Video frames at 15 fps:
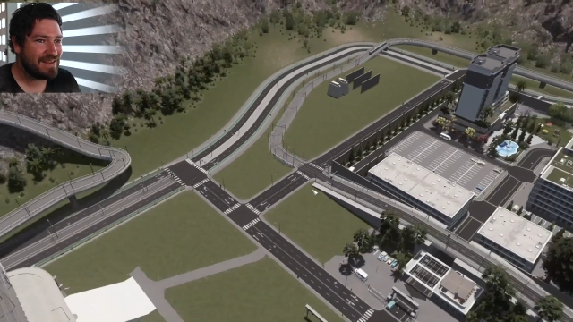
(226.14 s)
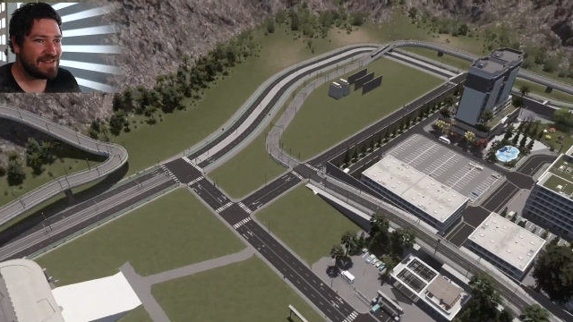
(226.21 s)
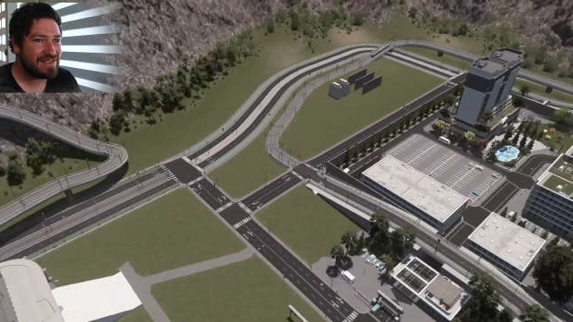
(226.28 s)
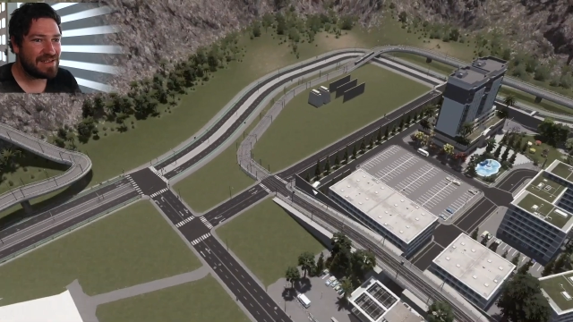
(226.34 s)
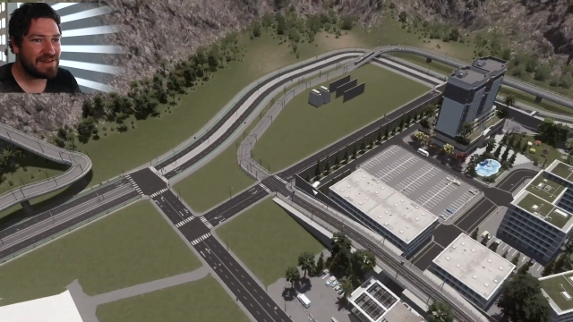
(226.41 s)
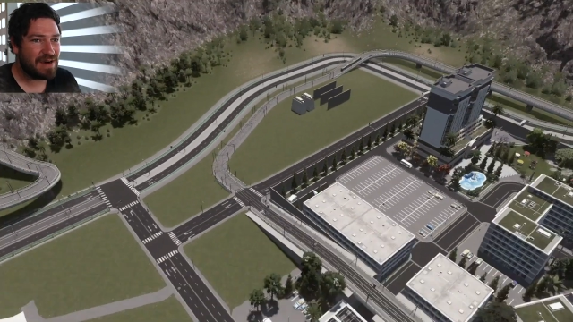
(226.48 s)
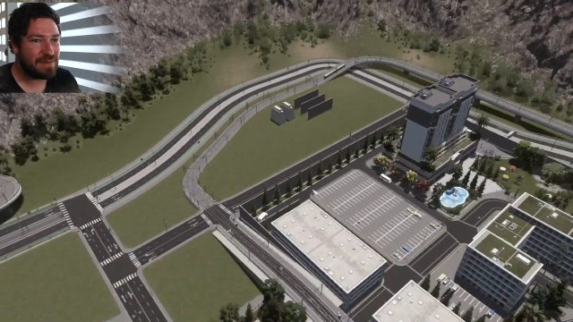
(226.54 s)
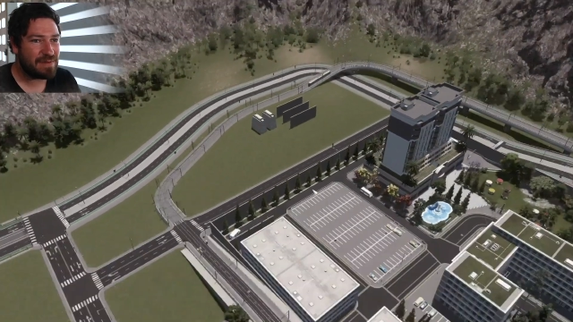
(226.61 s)

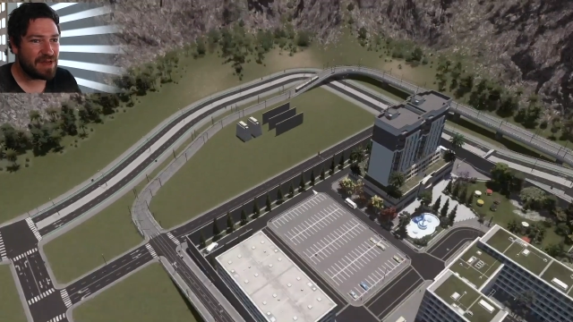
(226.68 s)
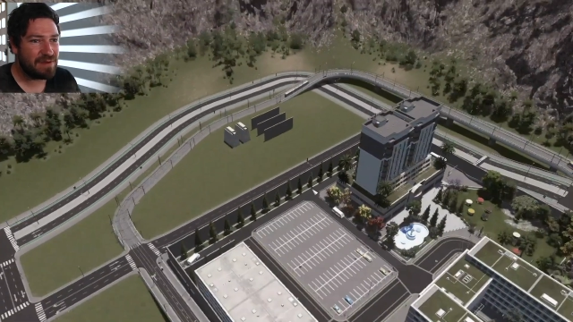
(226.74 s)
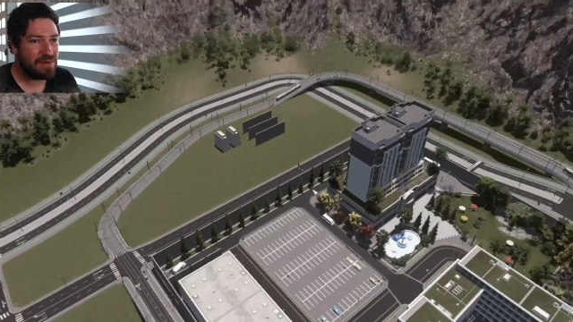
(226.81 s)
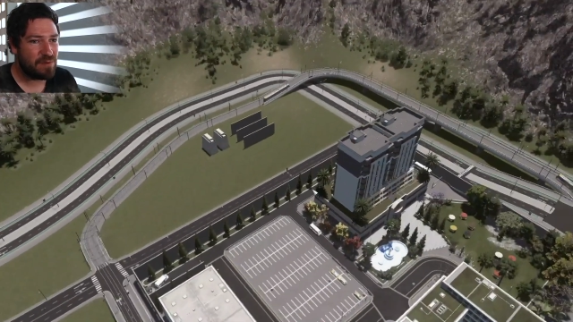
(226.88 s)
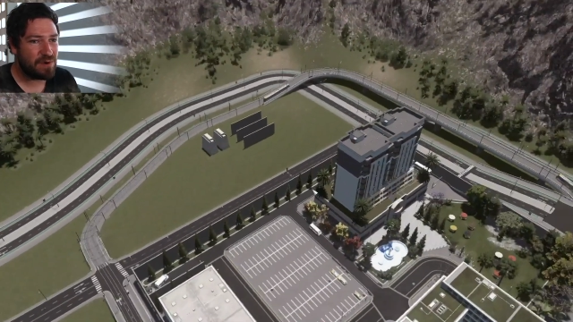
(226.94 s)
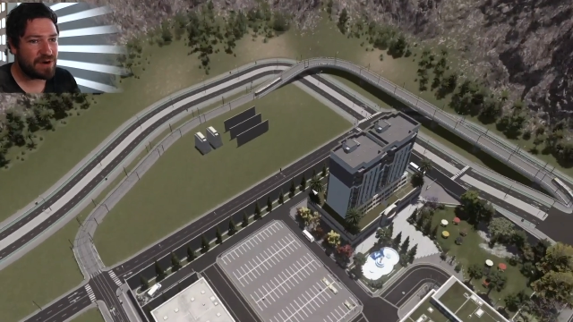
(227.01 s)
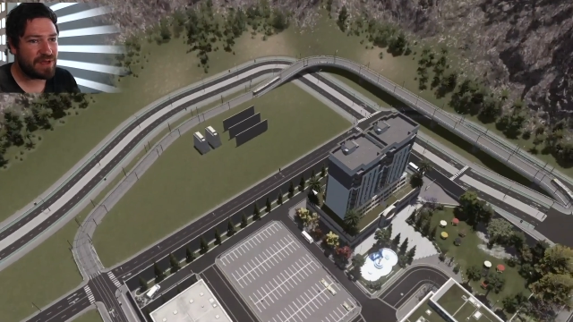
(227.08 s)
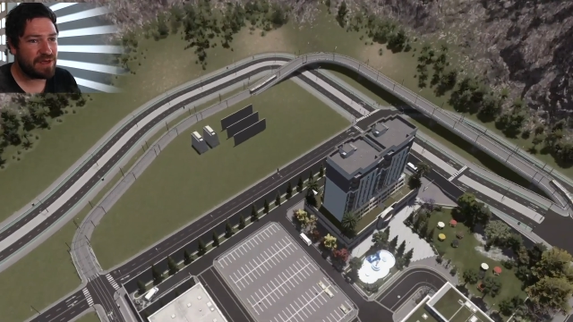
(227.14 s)
So I'm gonna be
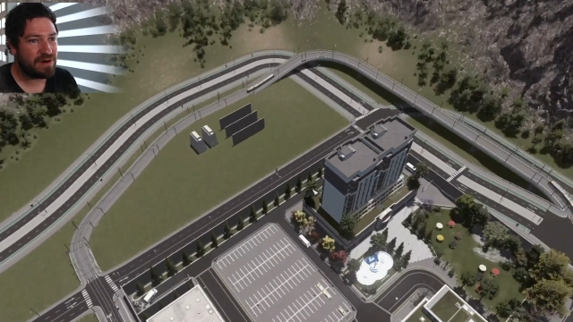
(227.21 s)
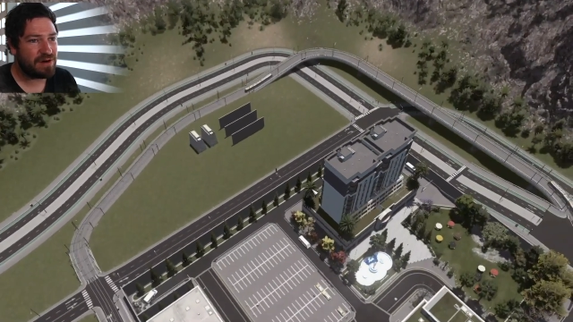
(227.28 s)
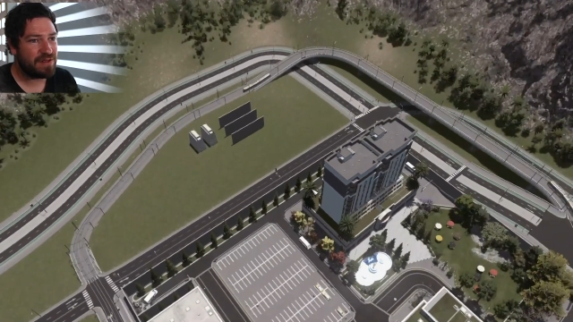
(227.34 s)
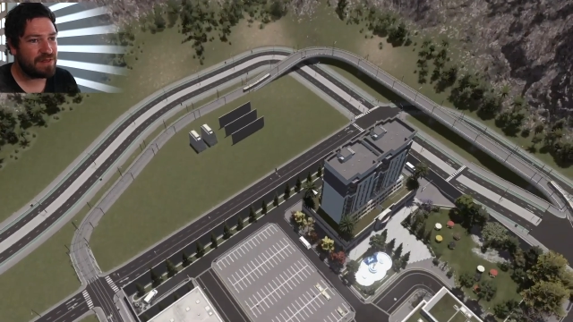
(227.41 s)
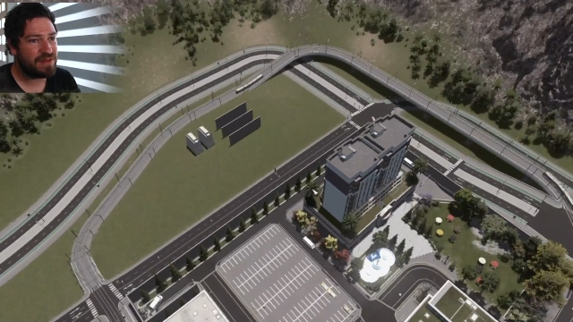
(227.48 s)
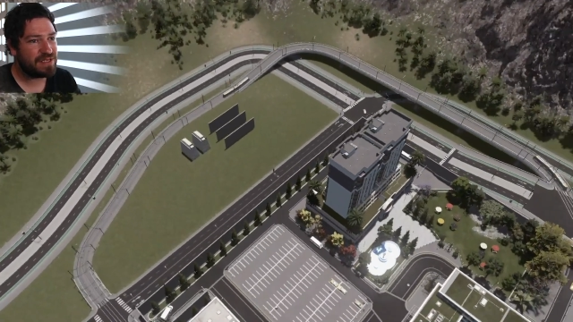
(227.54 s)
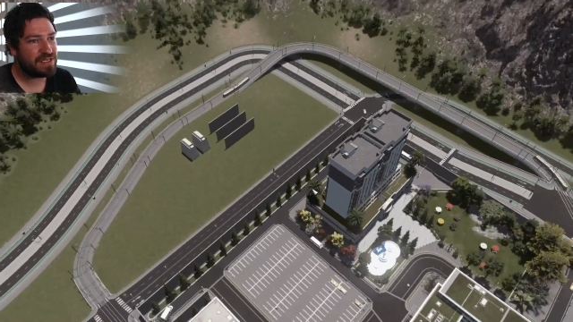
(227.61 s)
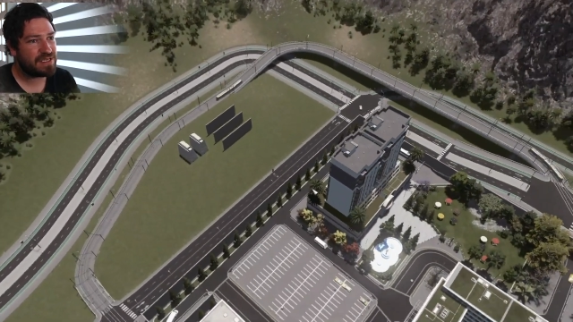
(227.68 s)
working
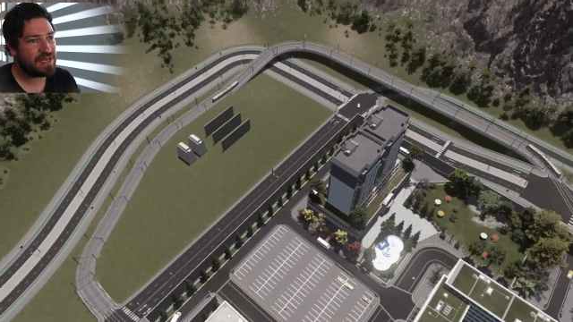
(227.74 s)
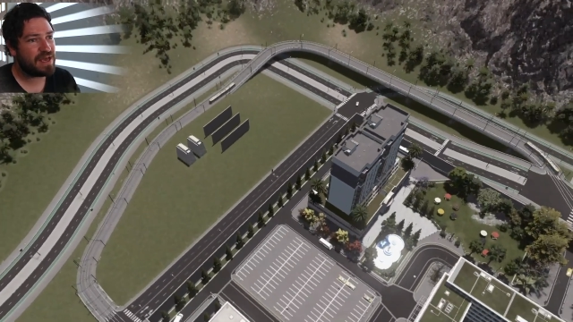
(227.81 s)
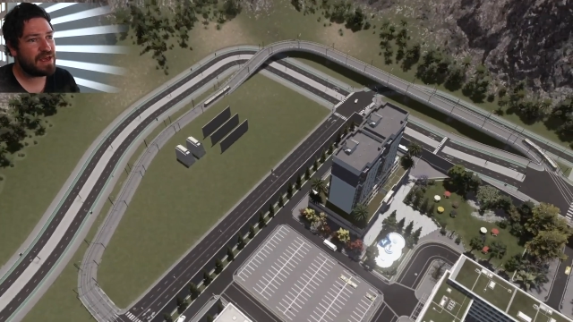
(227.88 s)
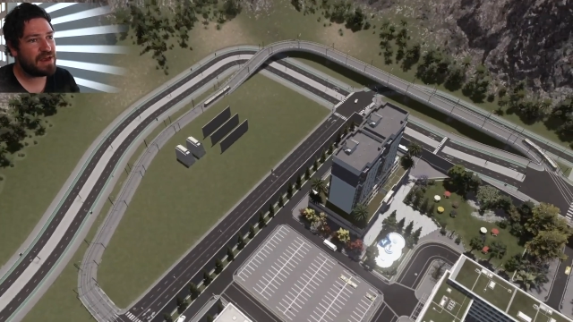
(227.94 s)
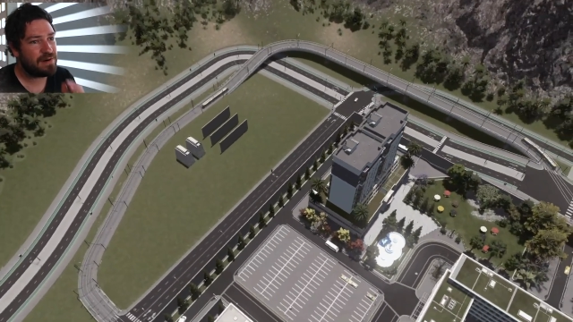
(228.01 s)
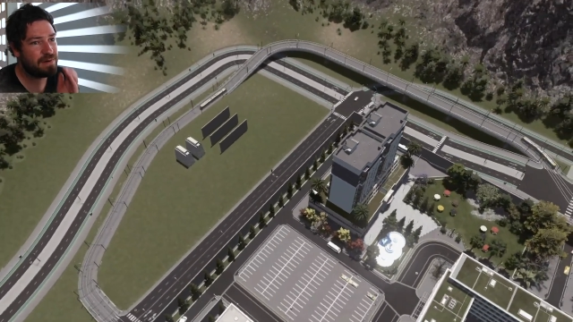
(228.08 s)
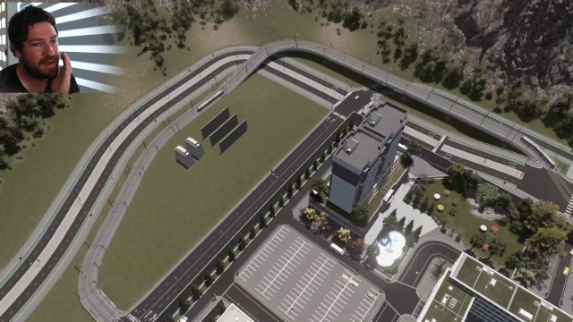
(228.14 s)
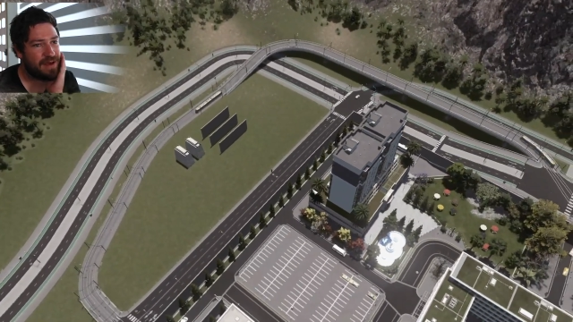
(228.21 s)
on this
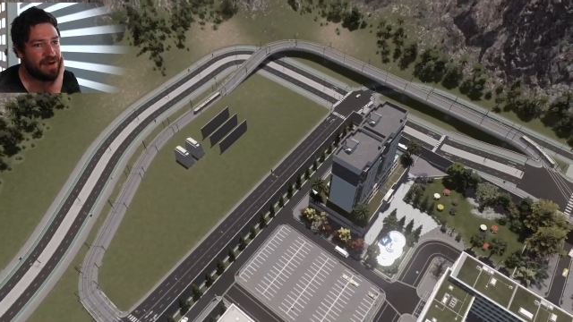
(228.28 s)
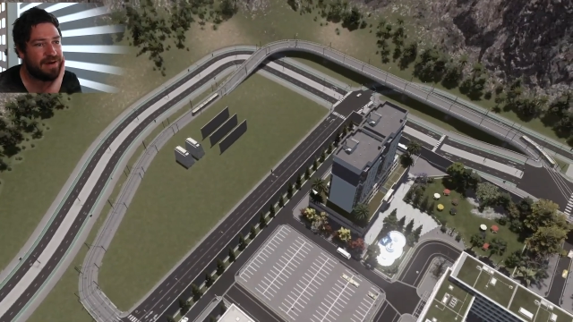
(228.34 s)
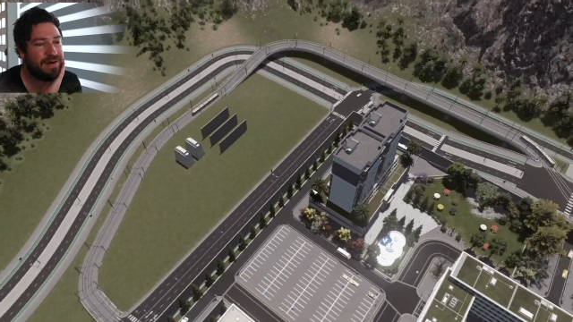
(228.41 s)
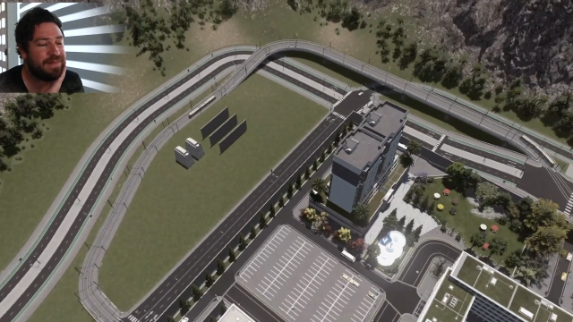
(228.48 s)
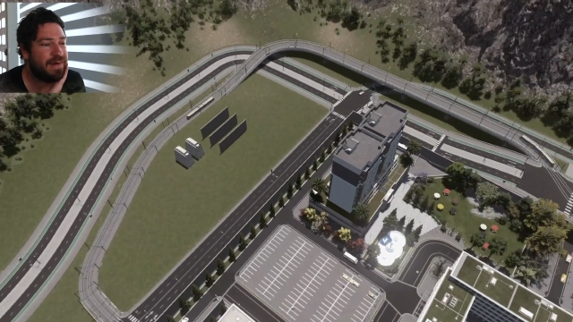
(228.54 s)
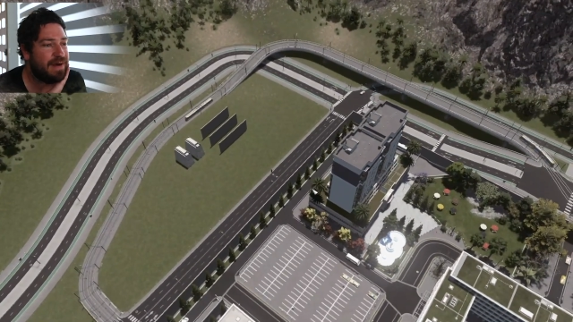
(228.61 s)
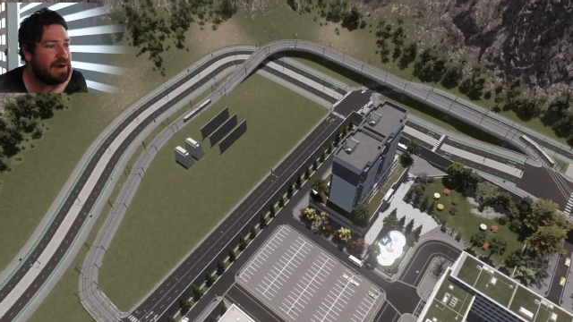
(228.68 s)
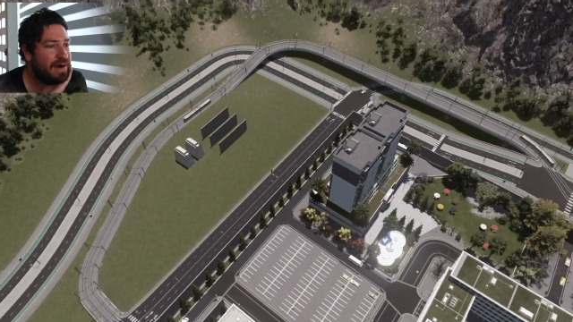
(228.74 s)
area.